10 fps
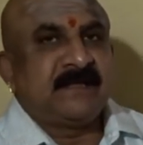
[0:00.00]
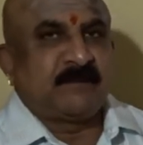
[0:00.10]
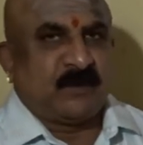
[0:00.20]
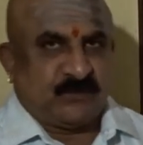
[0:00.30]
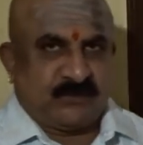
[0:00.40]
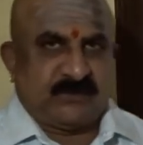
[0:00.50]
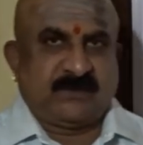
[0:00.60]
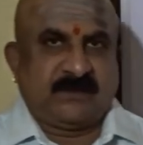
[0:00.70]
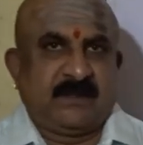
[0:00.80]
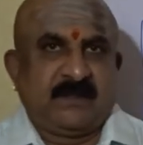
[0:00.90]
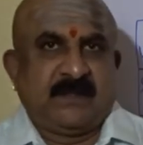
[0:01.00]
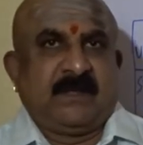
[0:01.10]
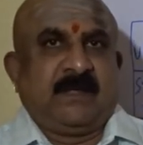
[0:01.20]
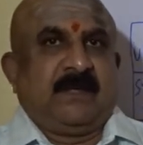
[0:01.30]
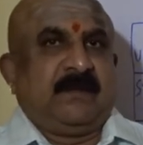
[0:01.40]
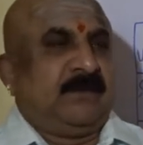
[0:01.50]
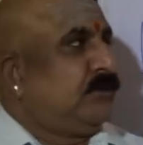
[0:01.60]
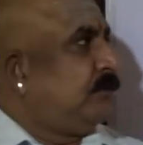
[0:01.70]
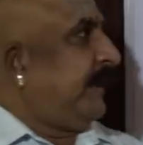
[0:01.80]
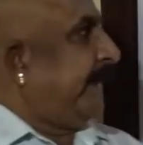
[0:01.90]
spouse. Now
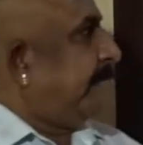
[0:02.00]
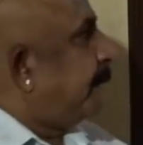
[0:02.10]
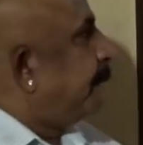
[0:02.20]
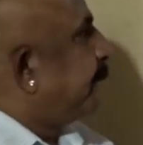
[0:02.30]
today,